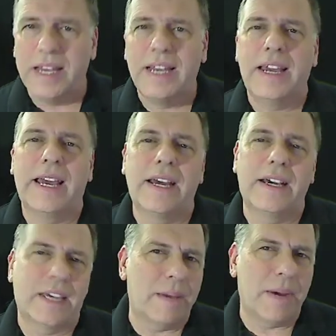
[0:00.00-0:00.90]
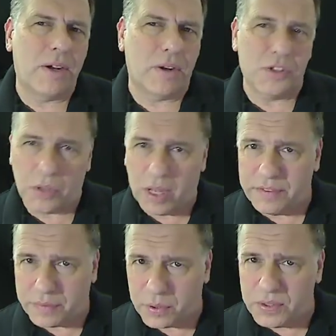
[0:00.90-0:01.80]
and uh, came out on July
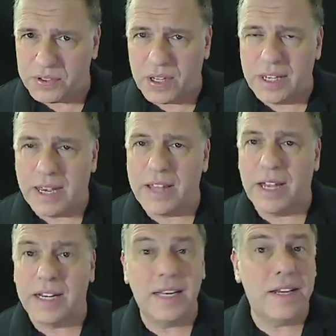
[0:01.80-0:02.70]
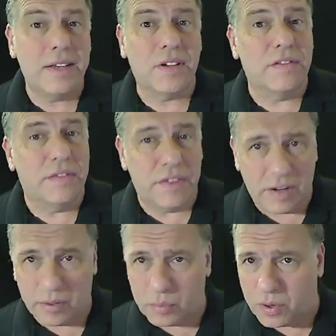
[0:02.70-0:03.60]
1st, and that it is a
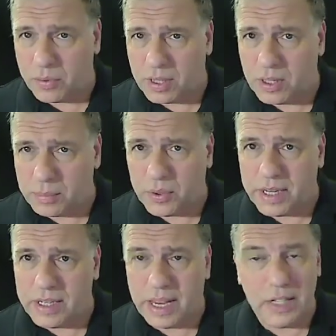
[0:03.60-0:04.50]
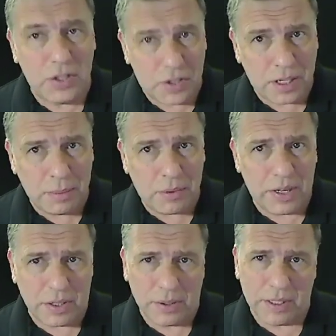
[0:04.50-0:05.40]
very worthwhile upgrade and you should
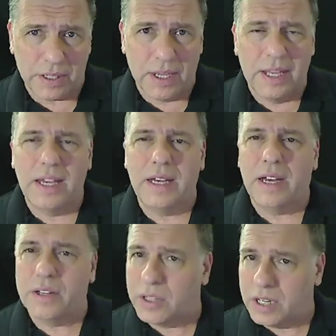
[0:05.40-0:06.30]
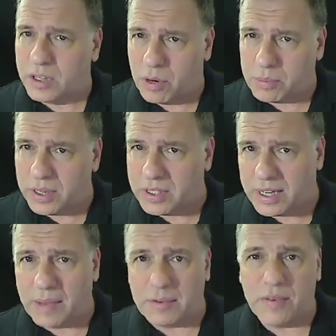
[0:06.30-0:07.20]
upgrade to it. Uh, you can either upgrade to
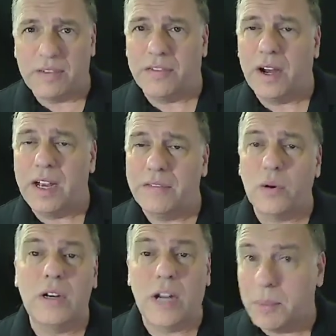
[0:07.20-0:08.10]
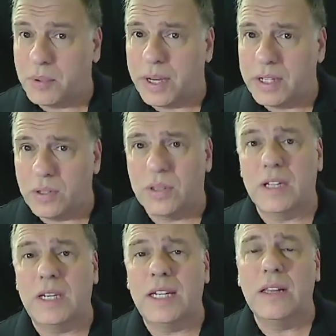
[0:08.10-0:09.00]
Captivate 5 or upgrade to
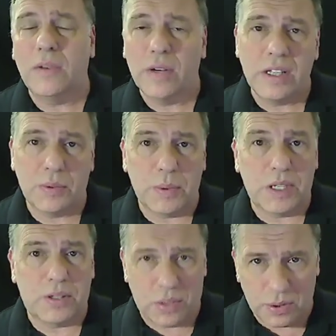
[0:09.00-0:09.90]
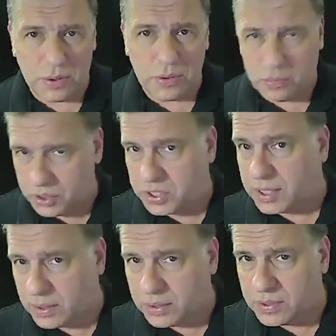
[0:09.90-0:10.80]
the e-learning suite 2, which
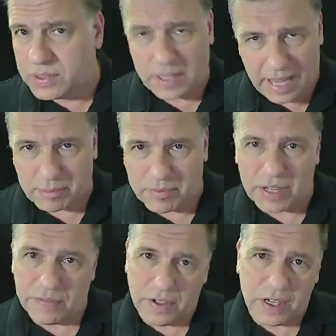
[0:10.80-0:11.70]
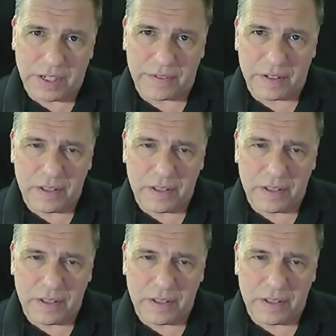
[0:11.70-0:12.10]
includes Captivate 5.